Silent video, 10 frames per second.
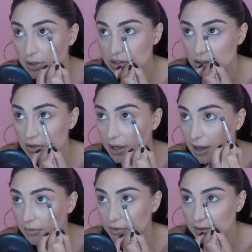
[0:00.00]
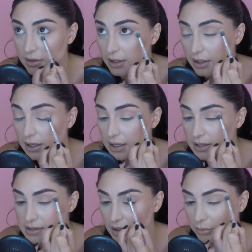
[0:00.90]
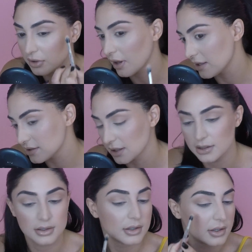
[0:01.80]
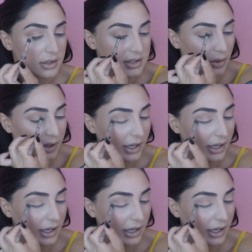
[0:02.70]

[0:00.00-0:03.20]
sure that everything is blended. So again,